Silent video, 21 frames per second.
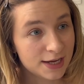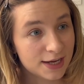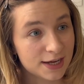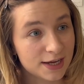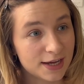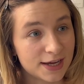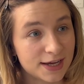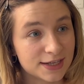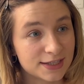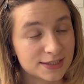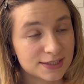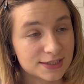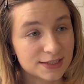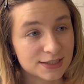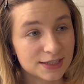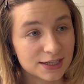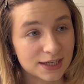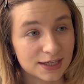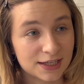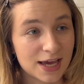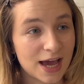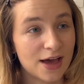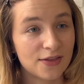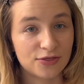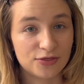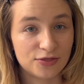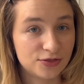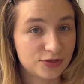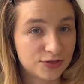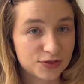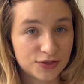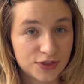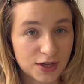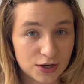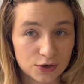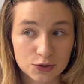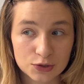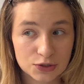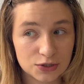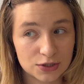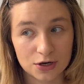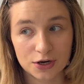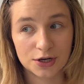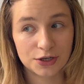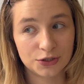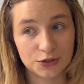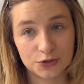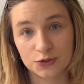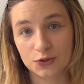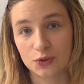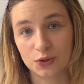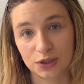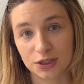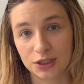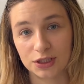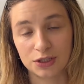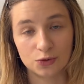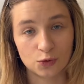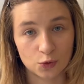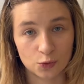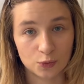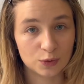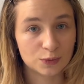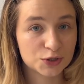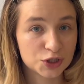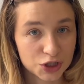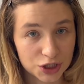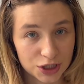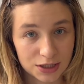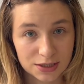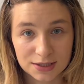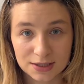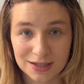And yeah, those are usually normal machines,